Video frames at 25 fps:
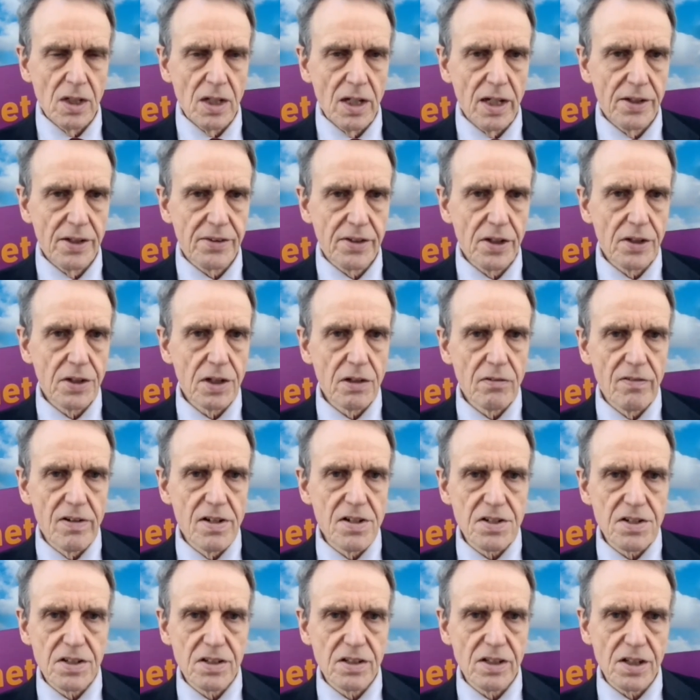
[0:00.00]
and the only
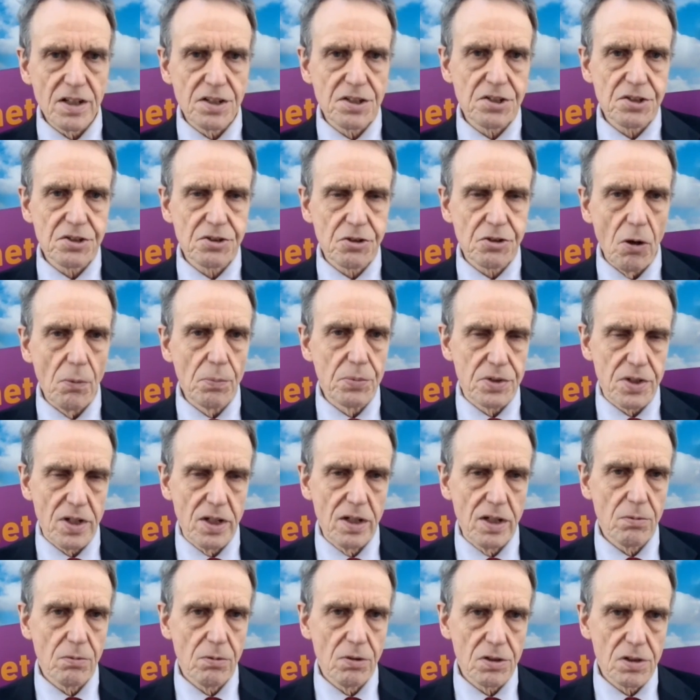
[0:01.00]
reason they stopped
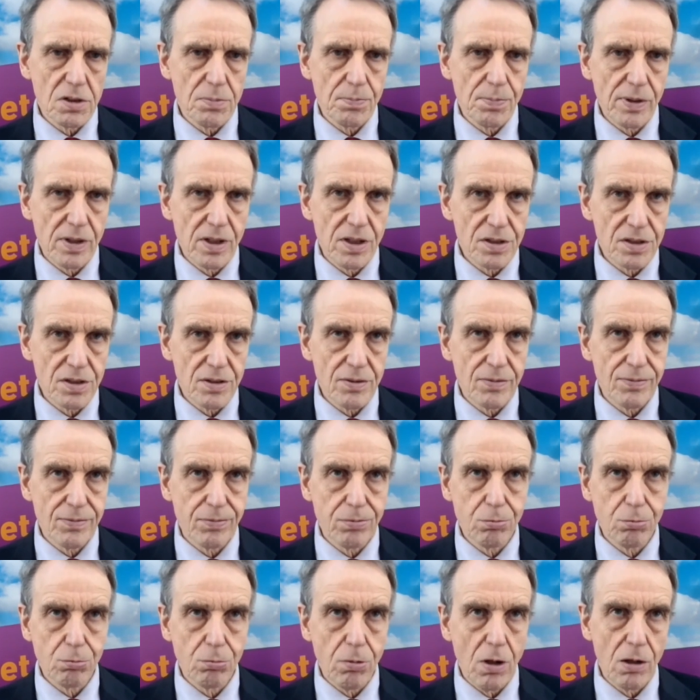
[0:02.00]
it was because of
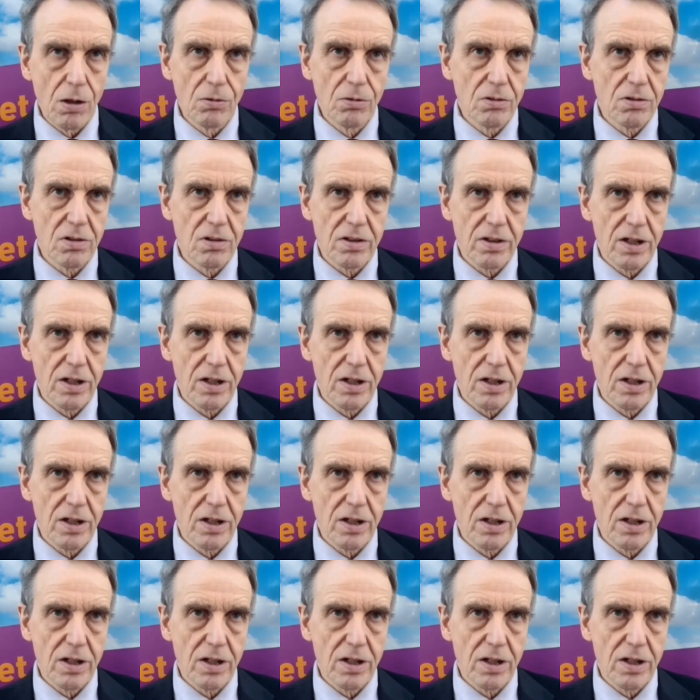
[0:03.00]
woke